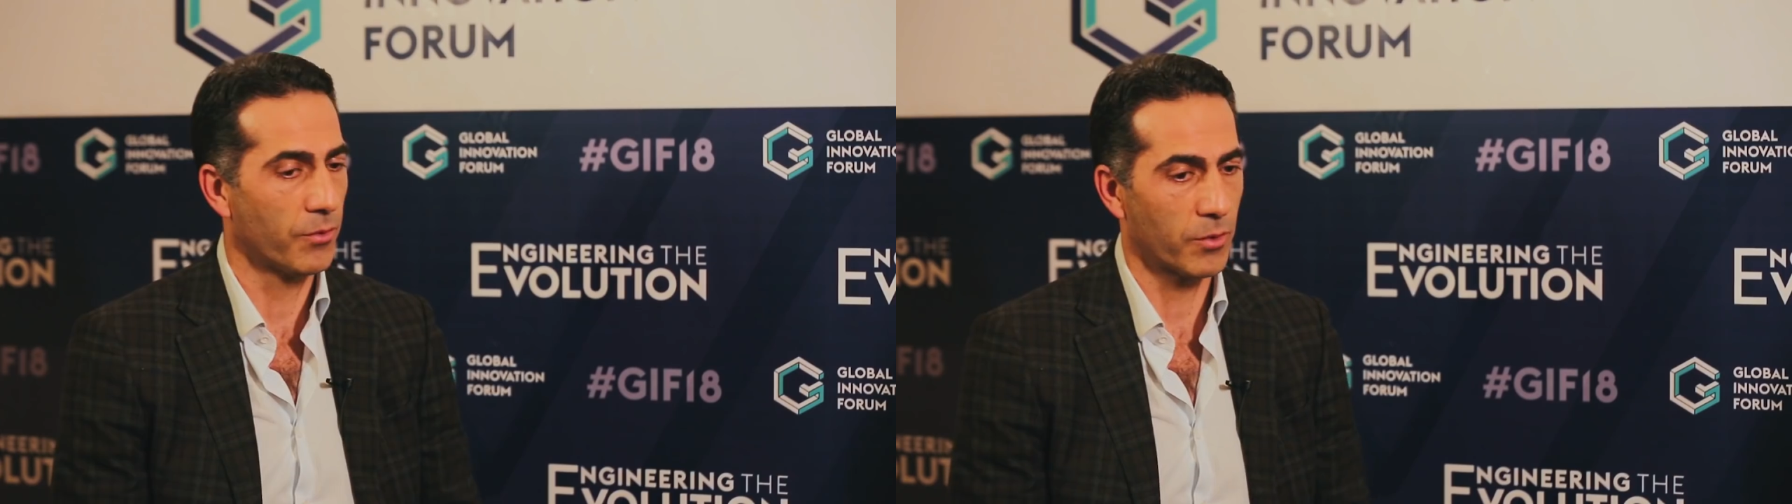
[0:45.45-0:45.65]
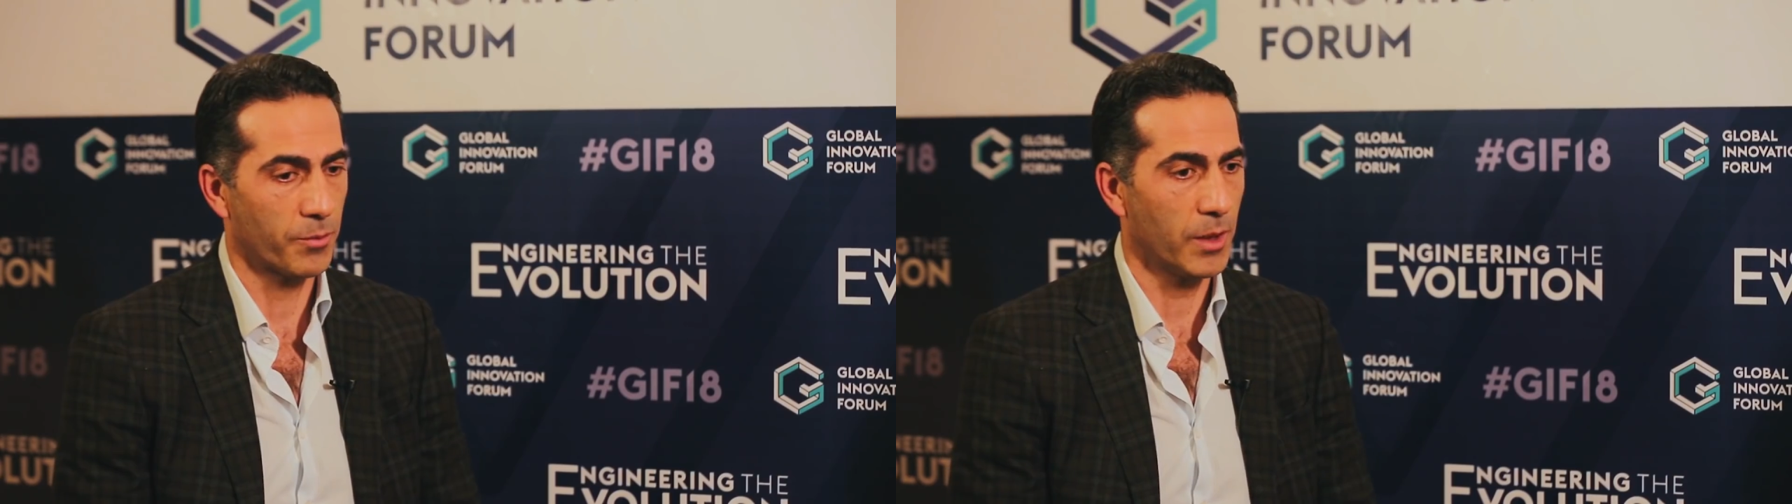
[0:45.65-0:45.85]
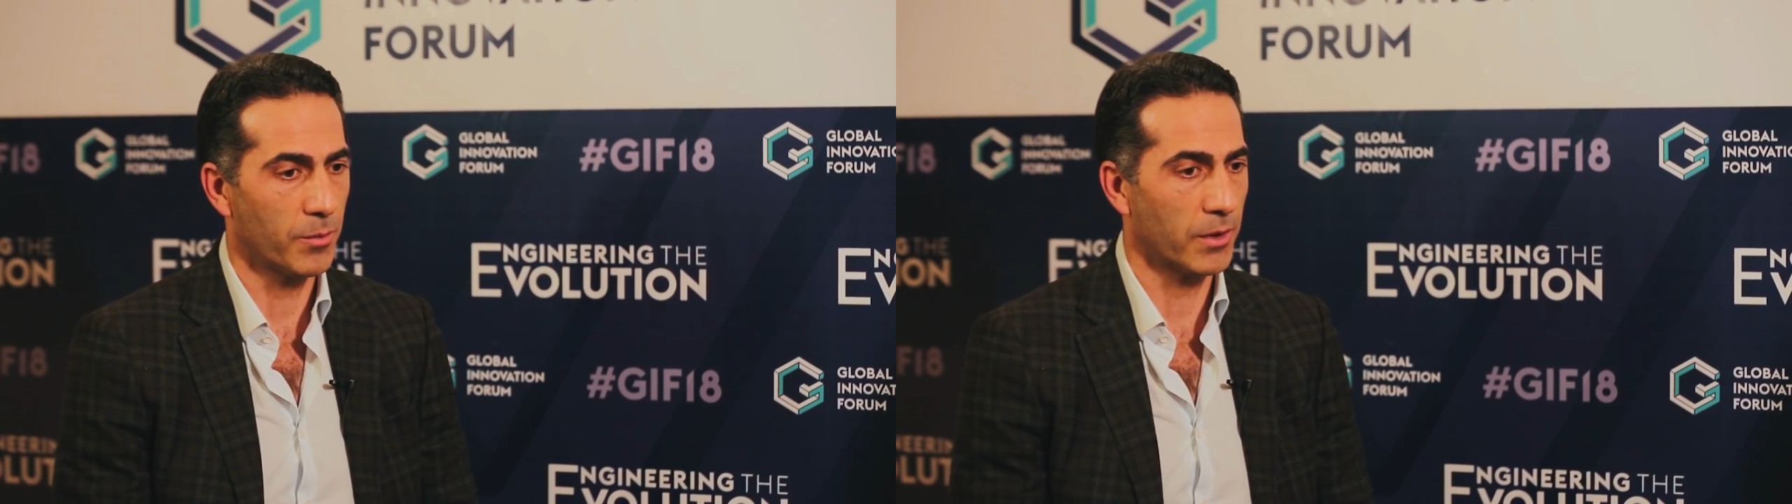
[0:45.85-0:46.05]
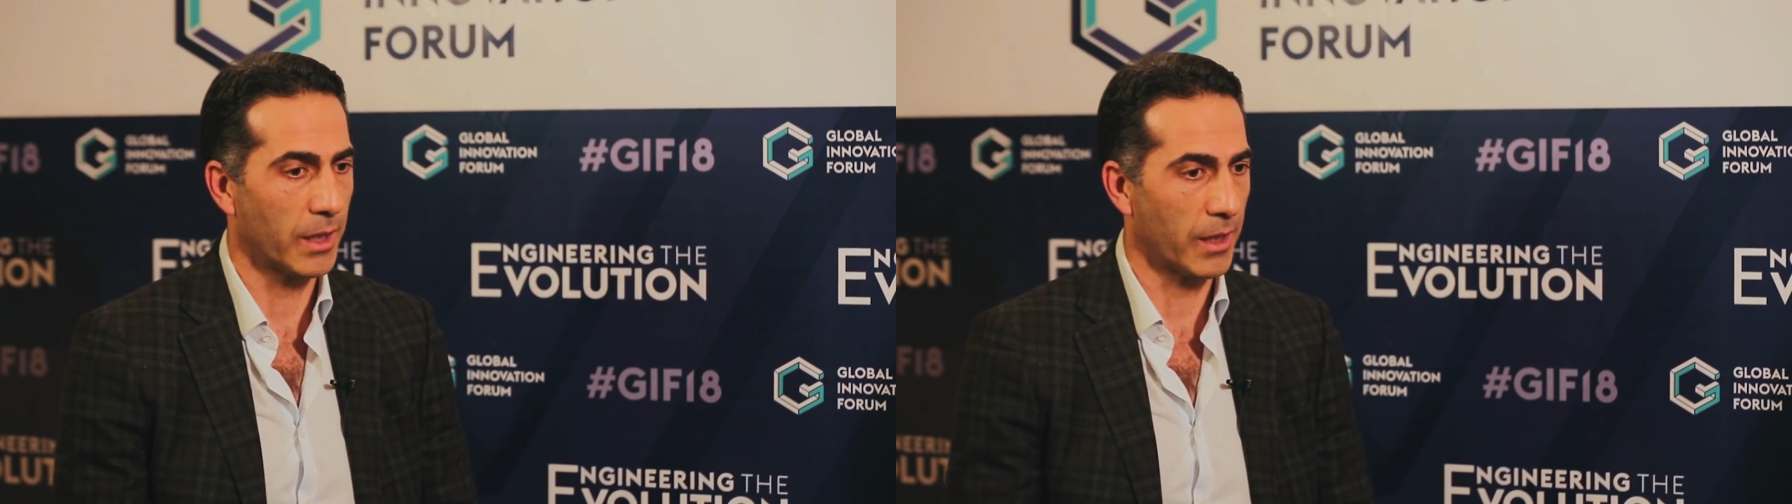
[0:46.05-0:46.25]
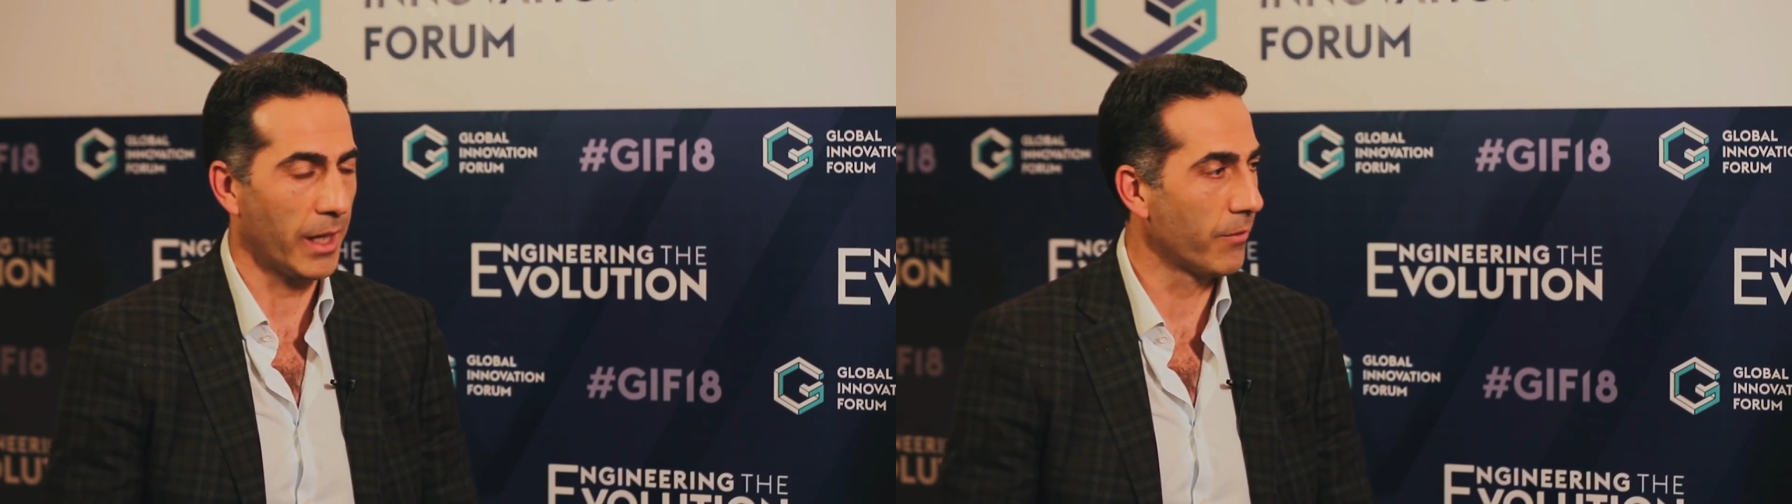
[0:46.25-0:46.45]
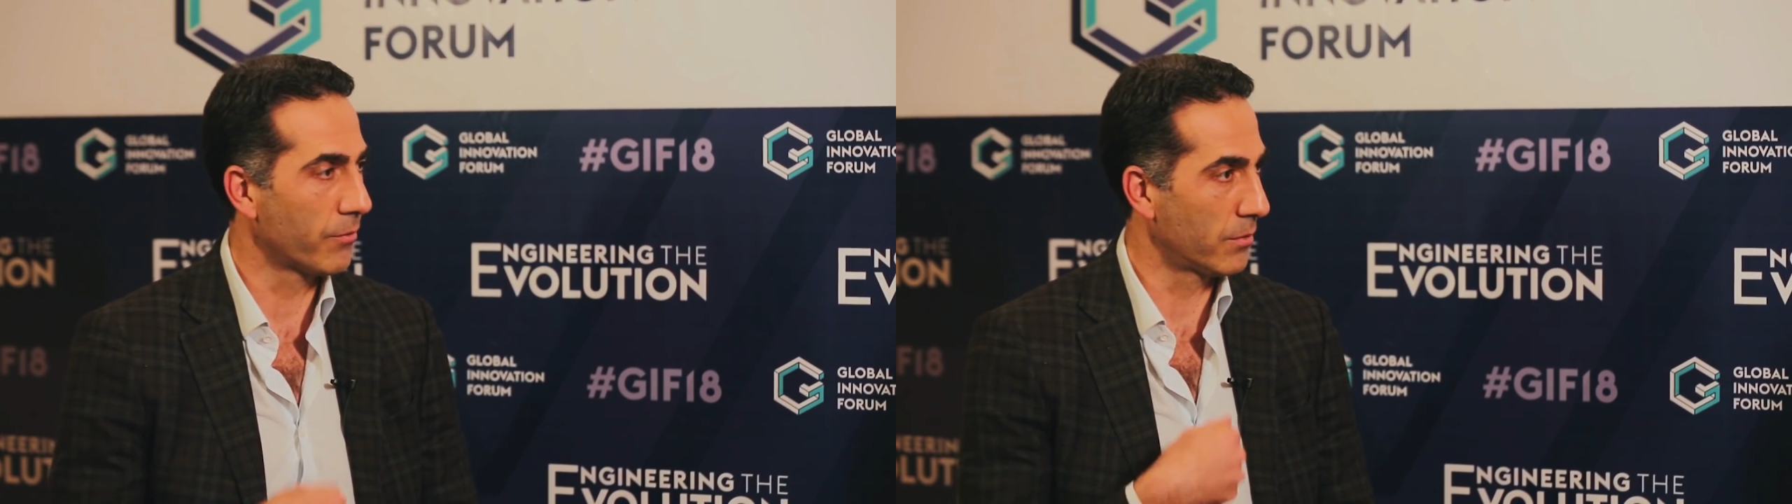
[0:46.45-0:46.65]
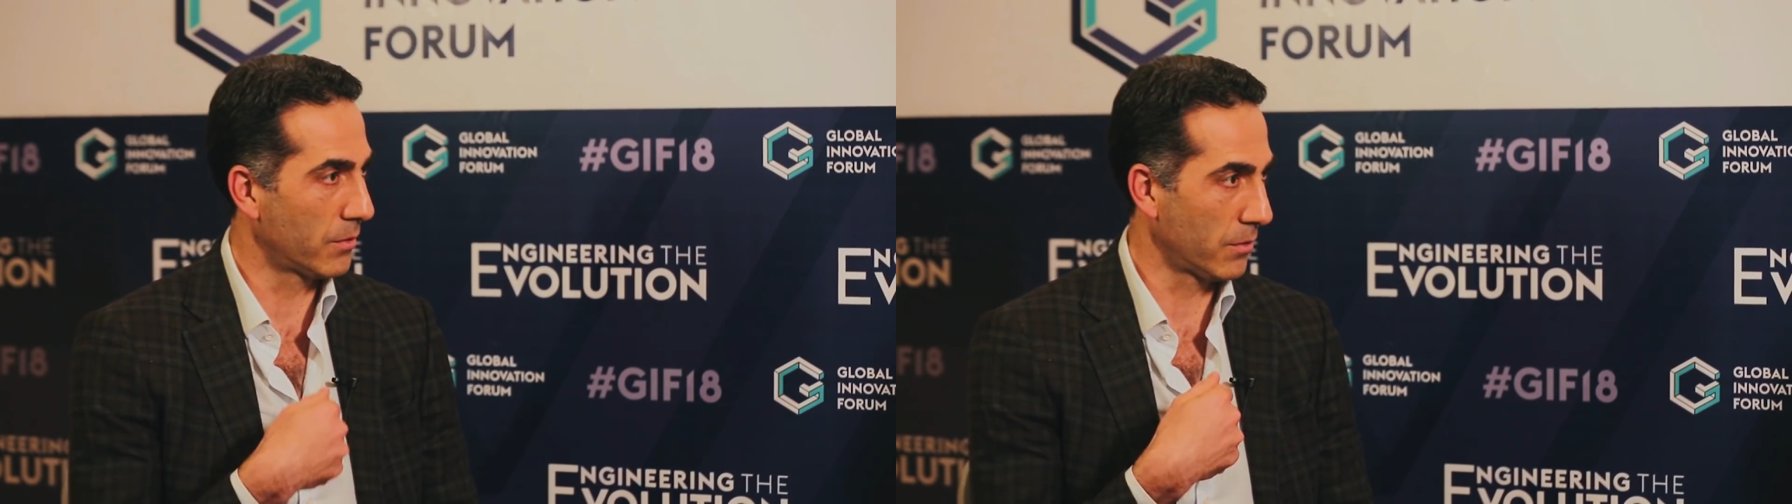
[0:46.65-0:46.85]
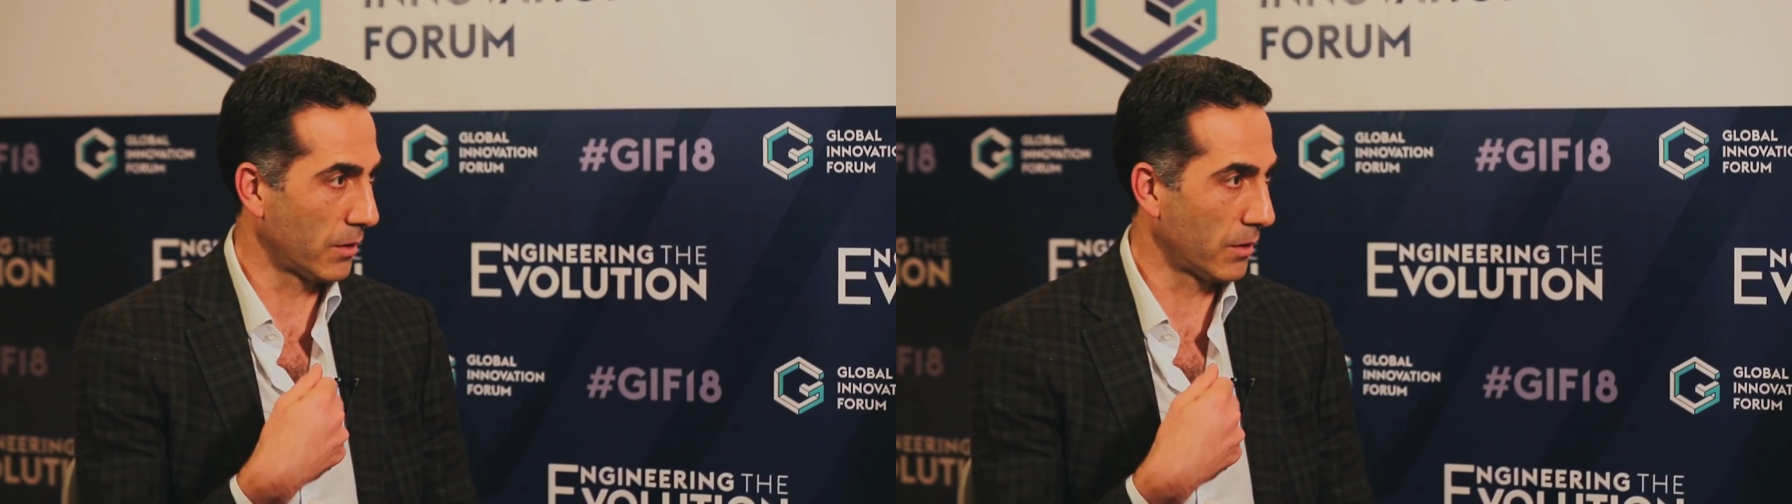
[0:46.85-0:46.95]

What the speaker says: for people that have